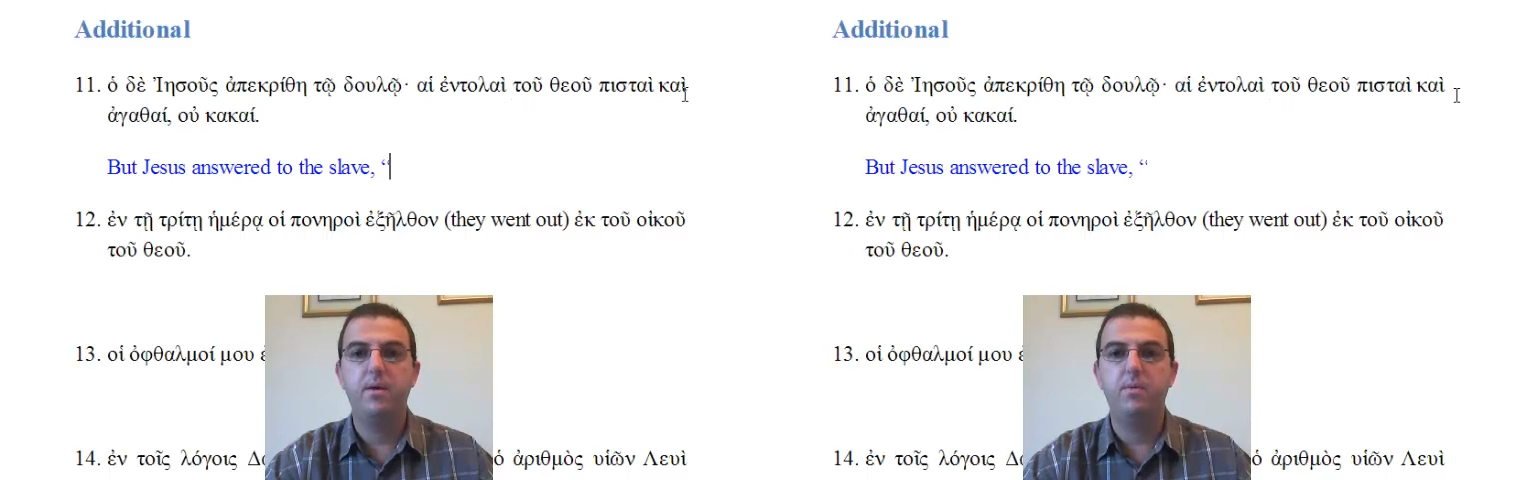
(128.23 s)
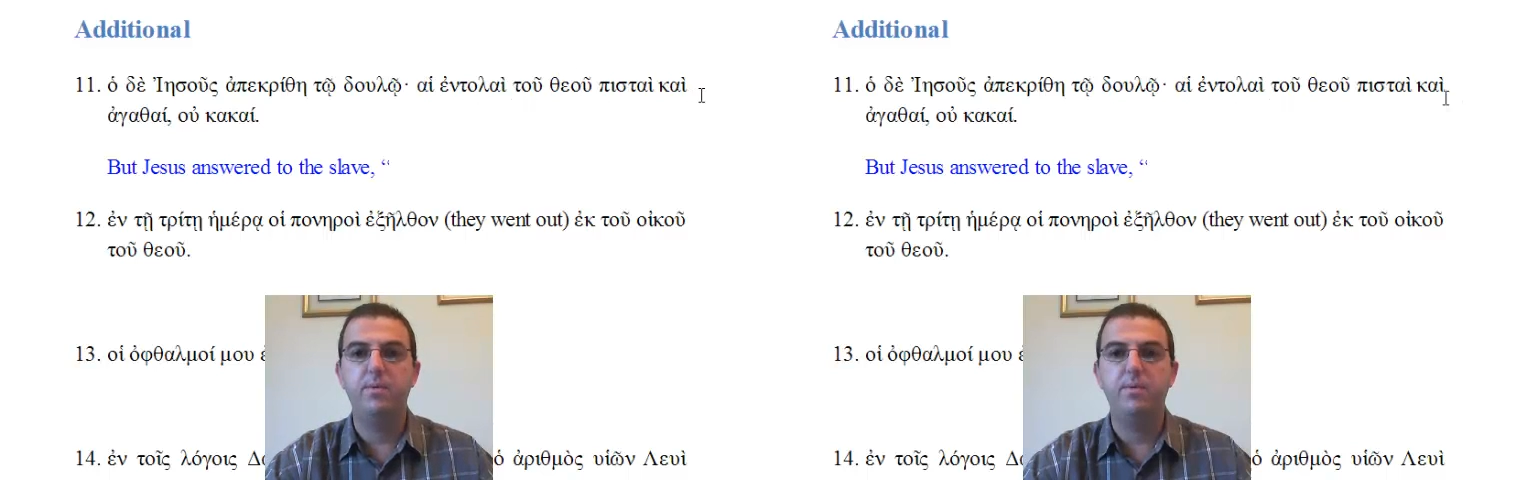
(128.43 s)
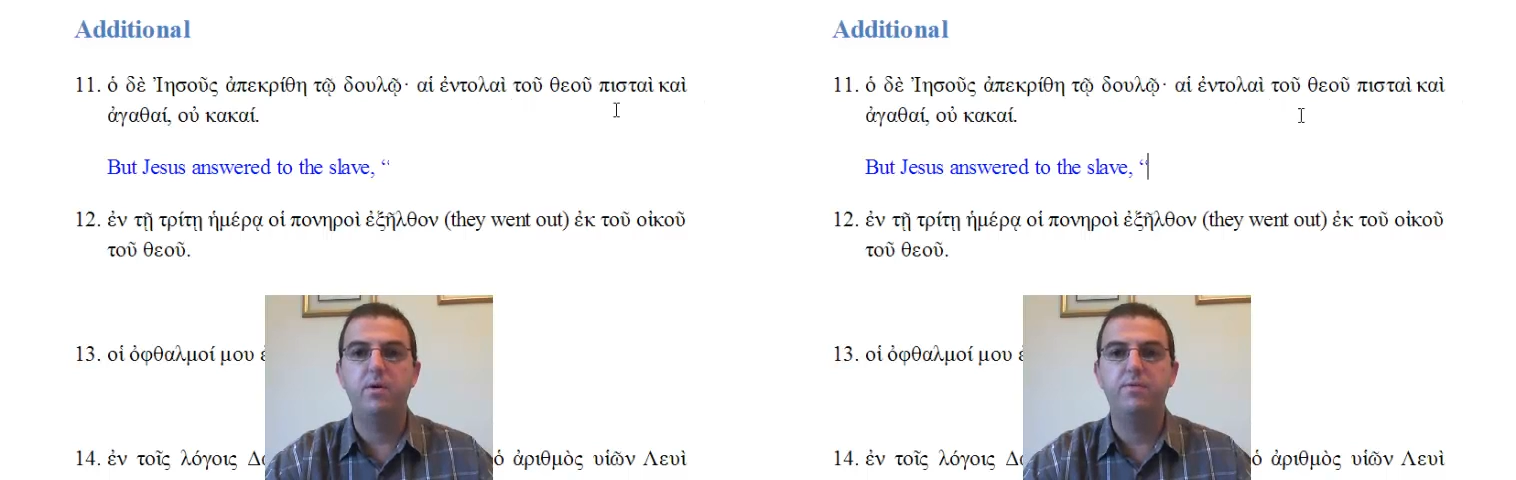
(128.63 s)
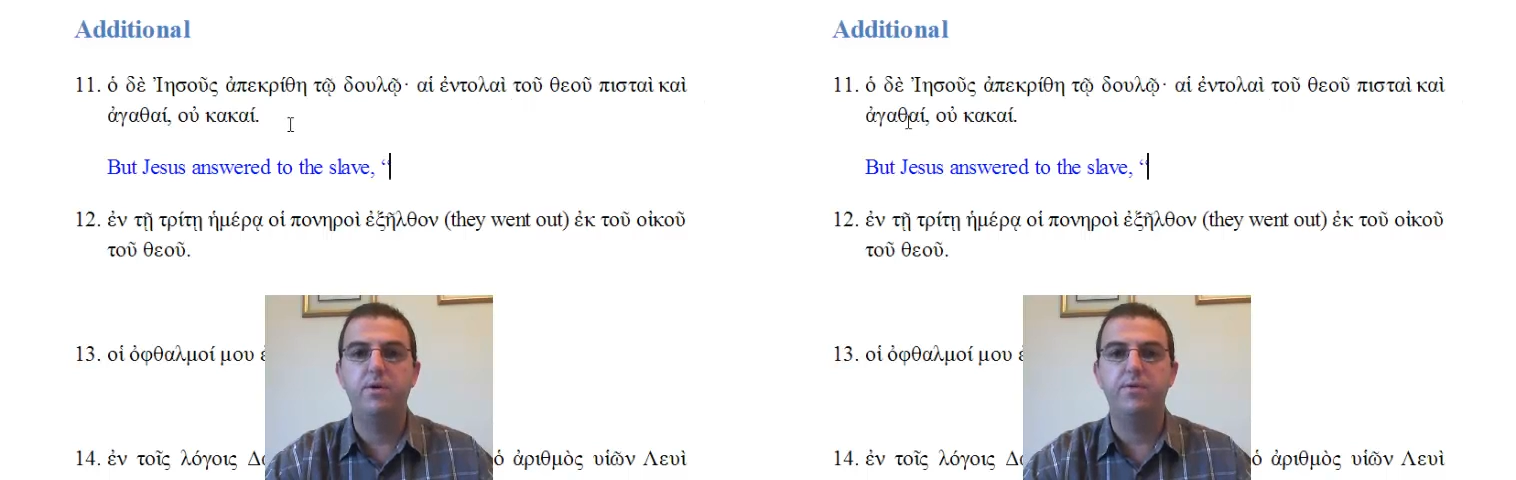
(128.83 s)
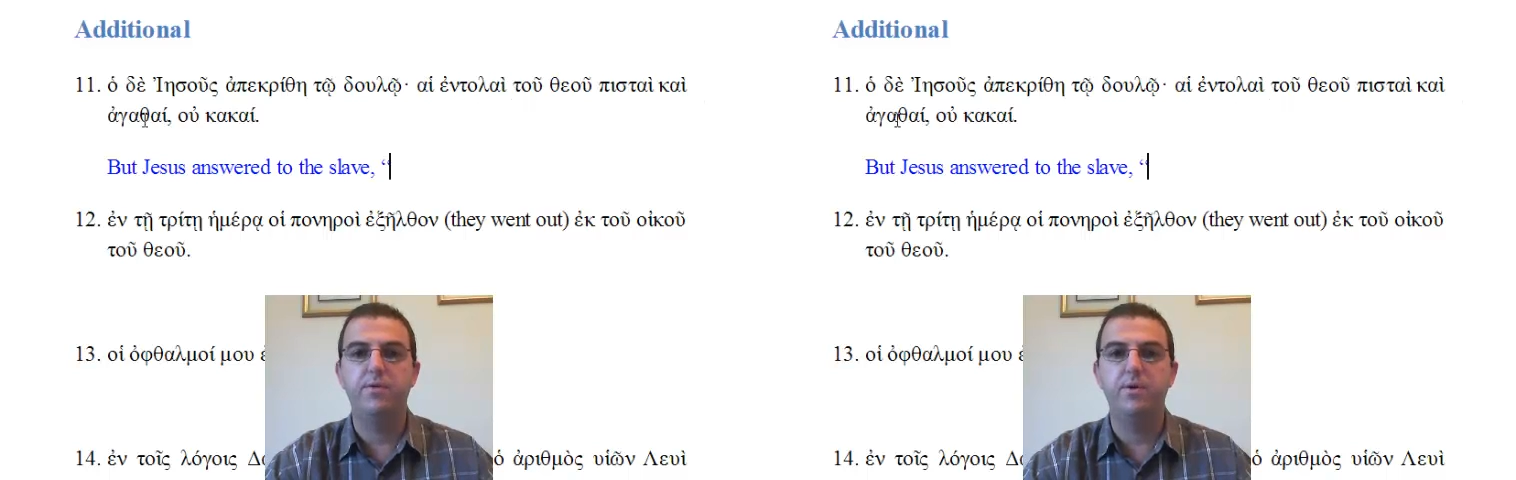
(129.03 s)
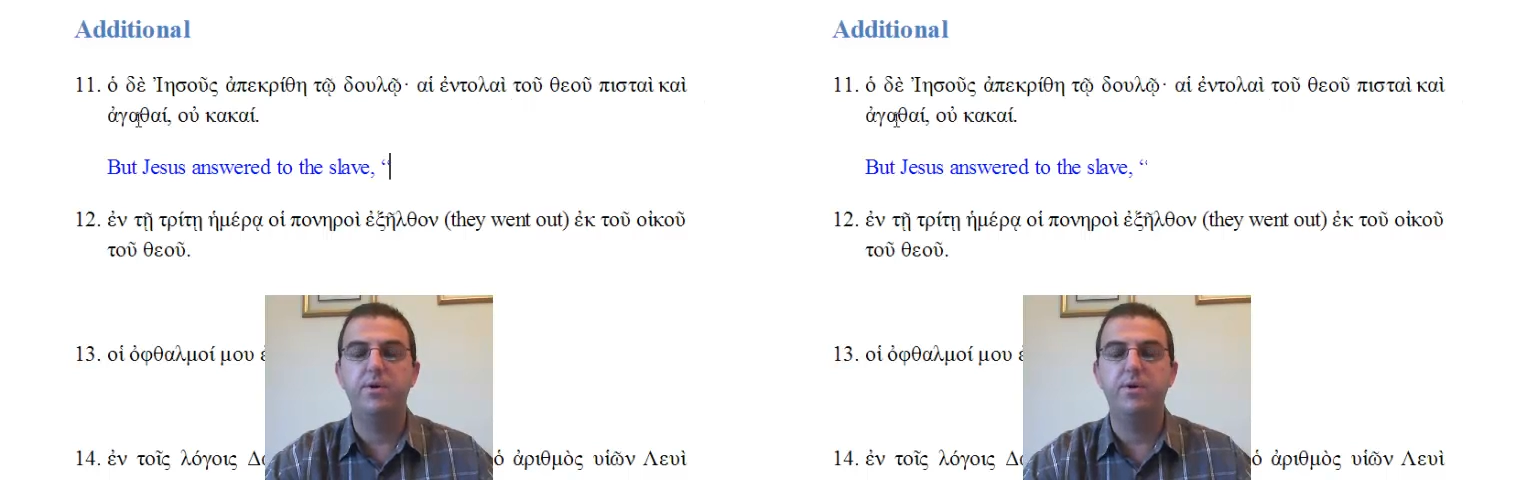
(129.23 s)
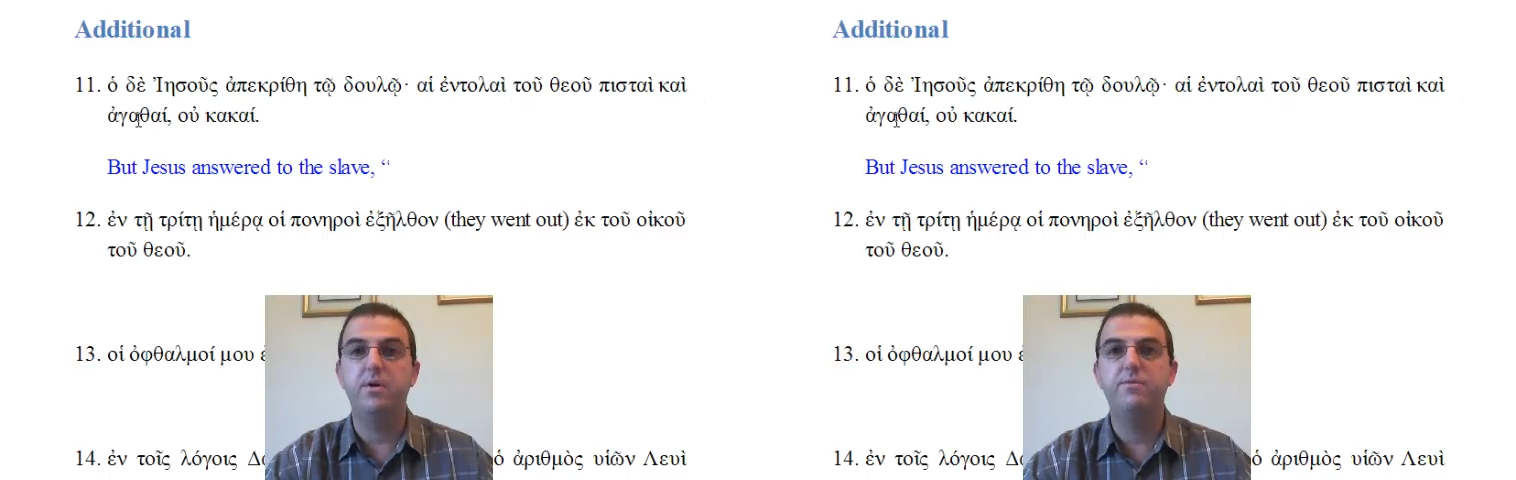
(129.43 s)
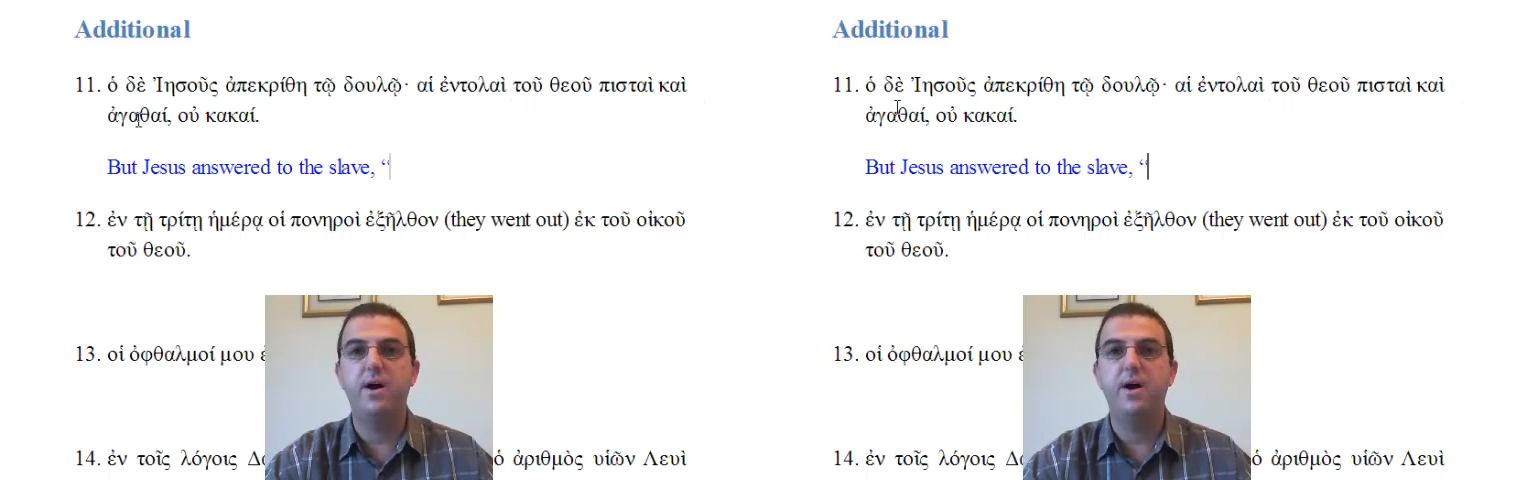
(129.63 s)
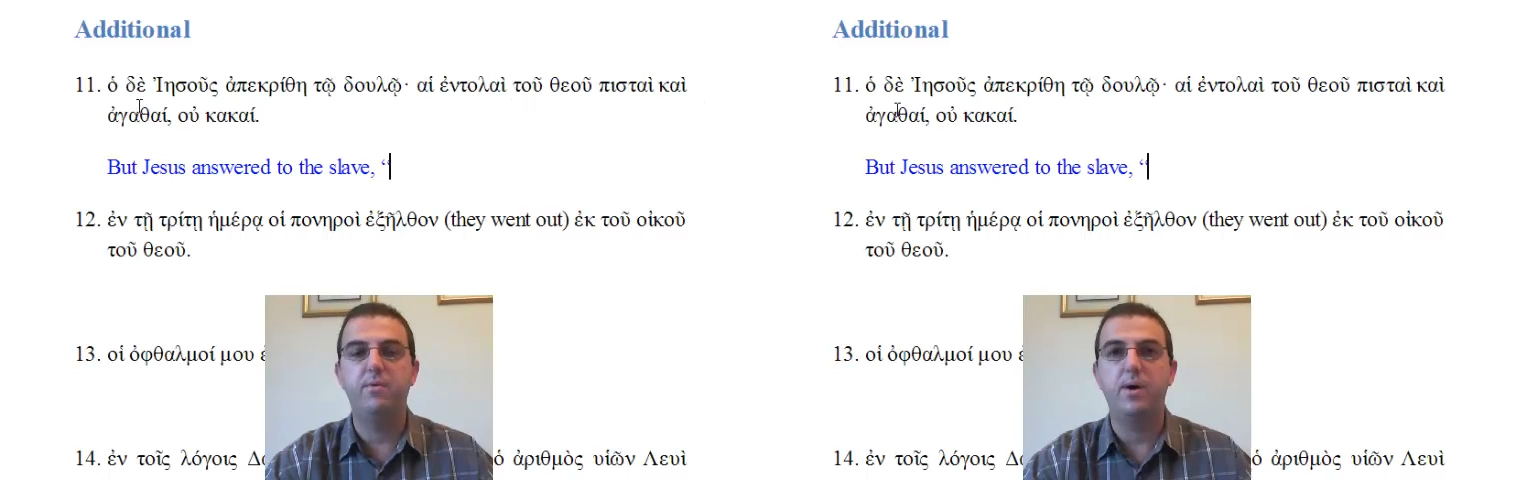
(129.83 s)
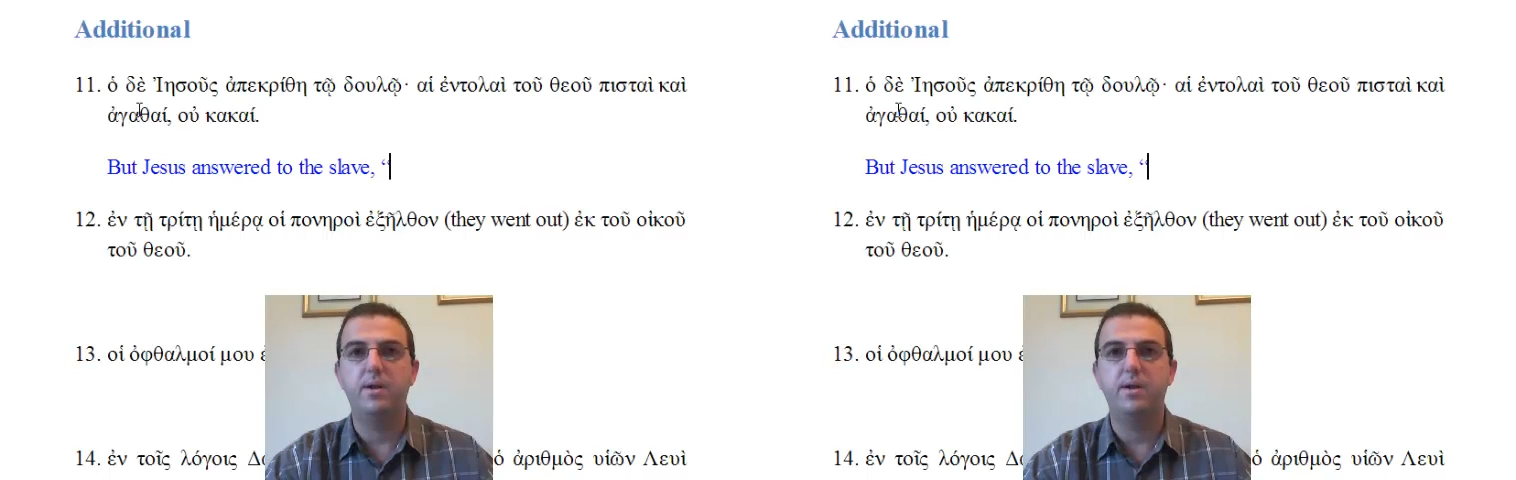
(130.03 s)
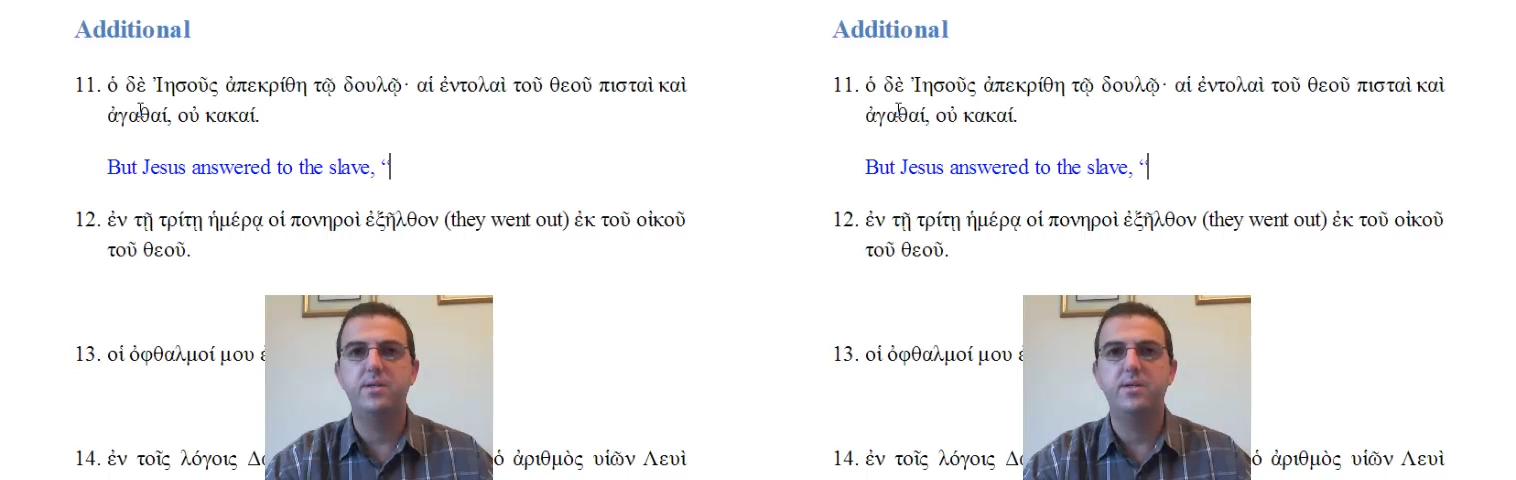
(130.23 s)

When we look for a verb, we don't find one.